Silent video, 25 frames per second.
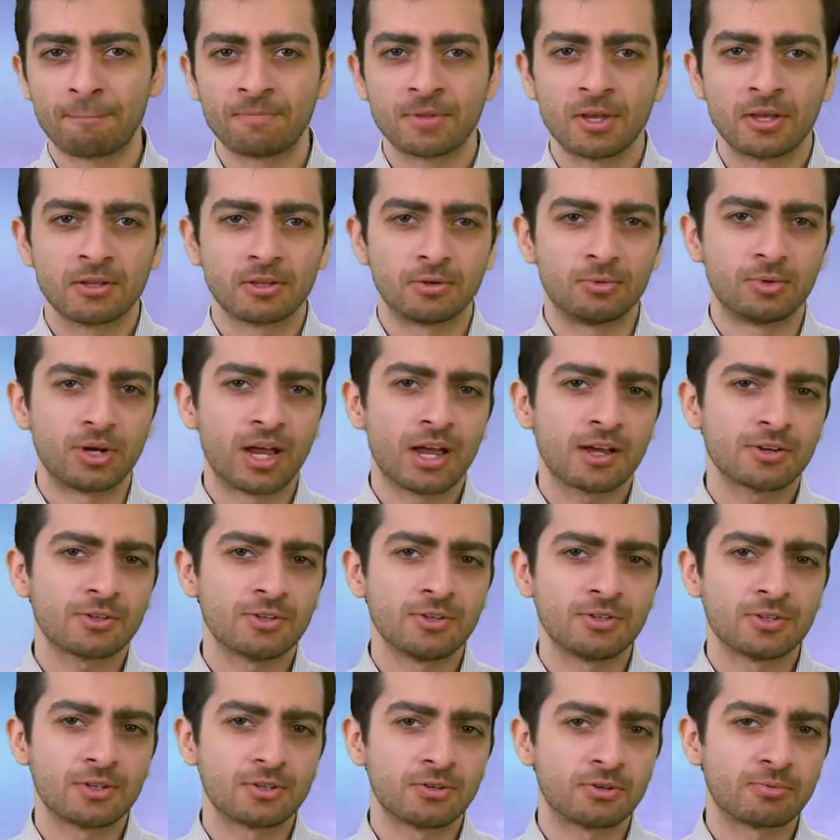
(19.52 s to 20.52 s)
The
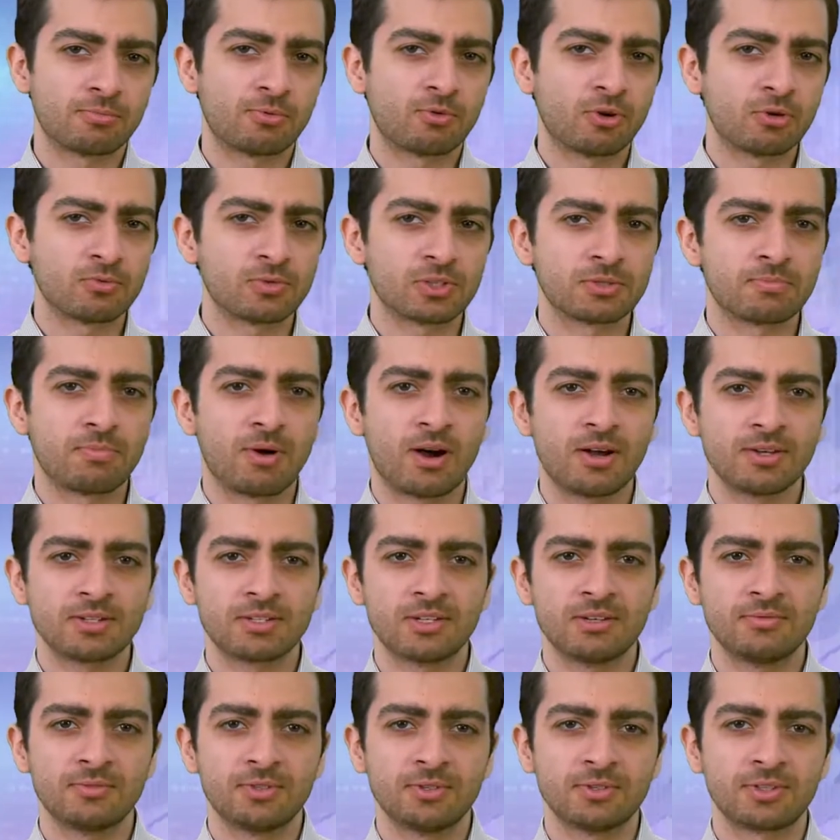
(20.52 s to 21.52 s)
reaction to the report was
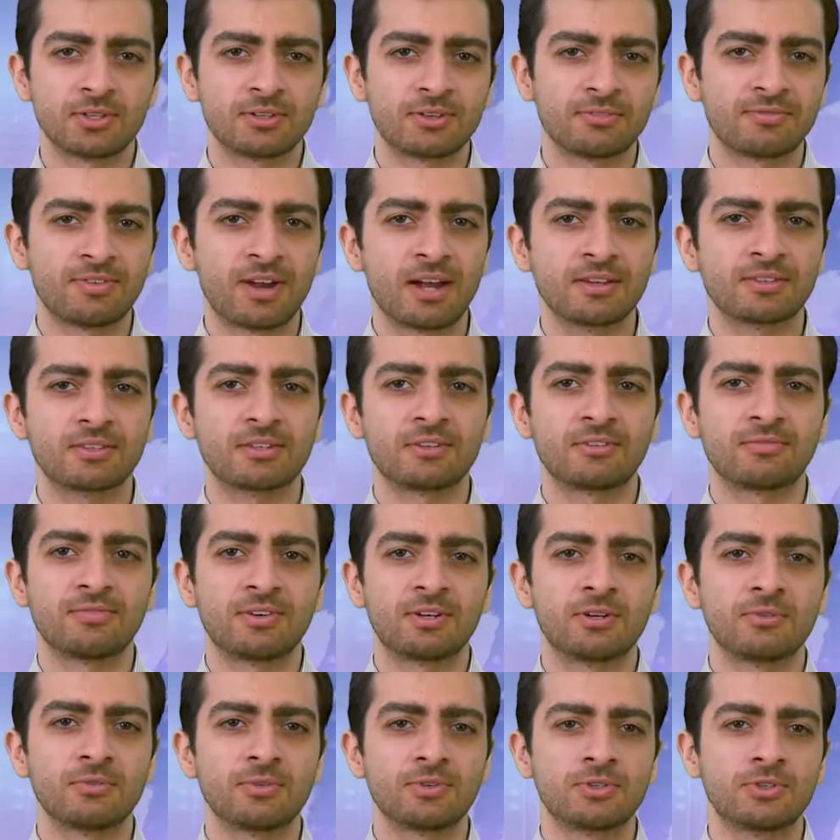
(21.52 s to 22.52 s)
positive due to the fact that the
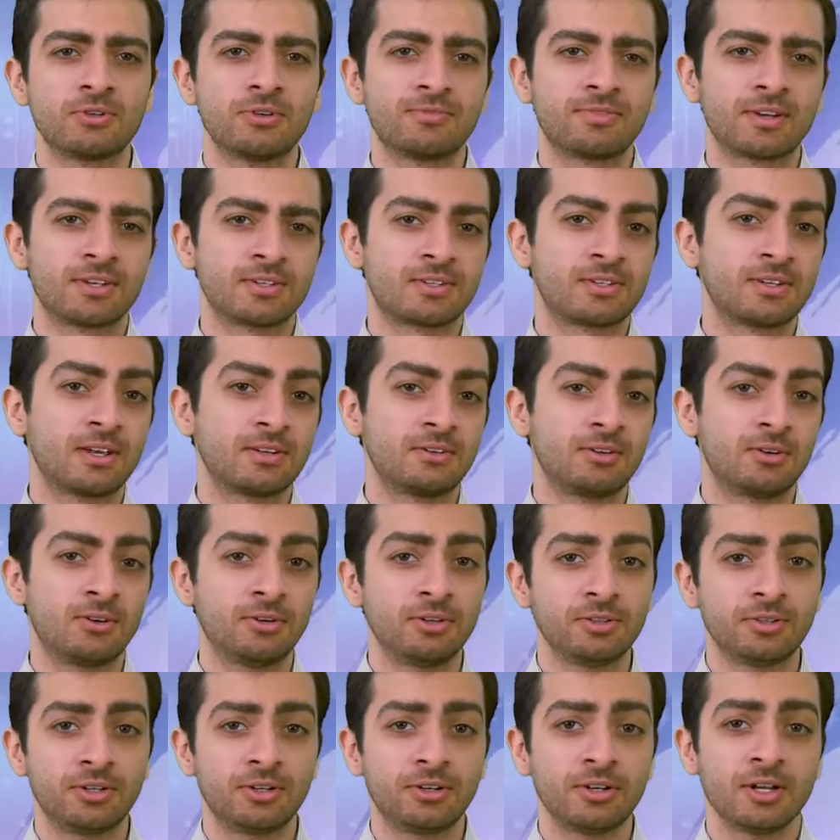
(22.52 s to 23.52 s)
Federal Reserve has said
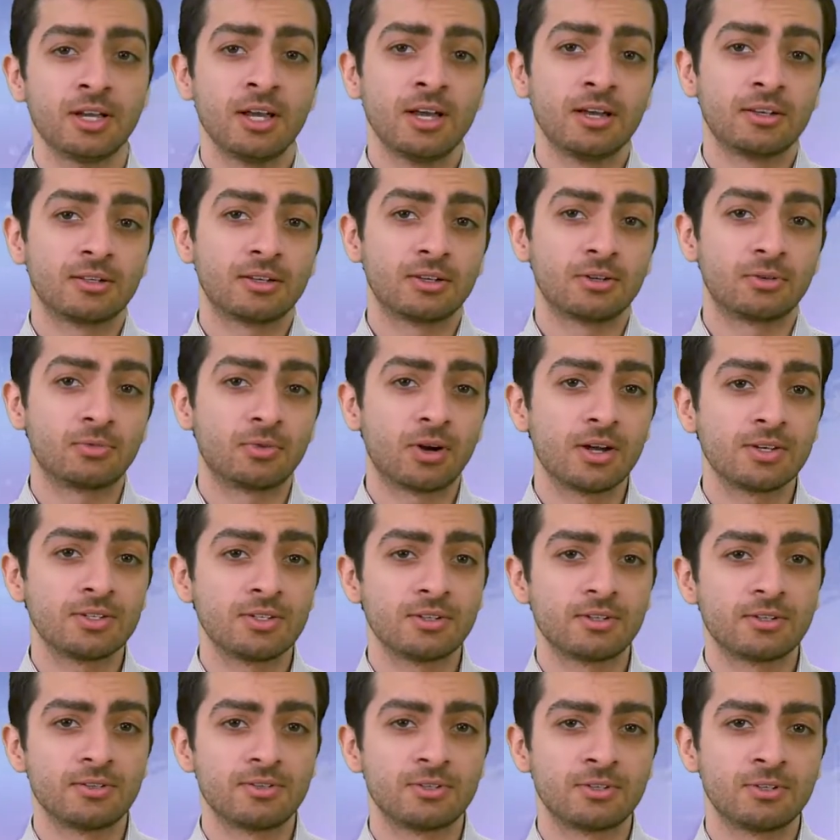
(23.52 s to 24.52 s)
earlier that a rise
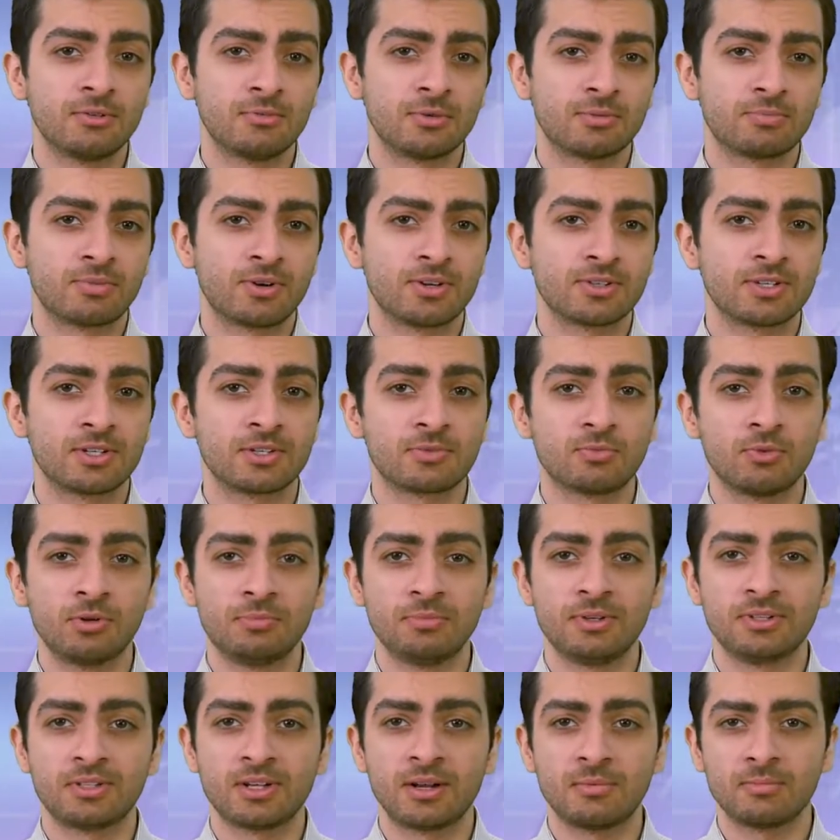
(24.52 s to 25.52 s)
in consumer prices would
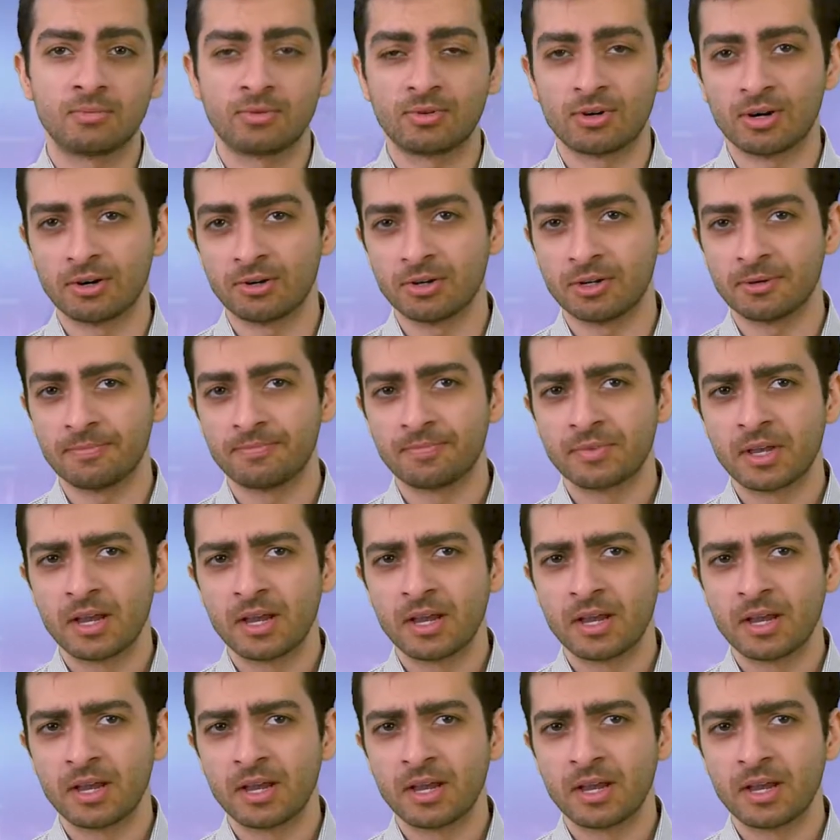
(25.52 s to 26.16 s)
be temporary.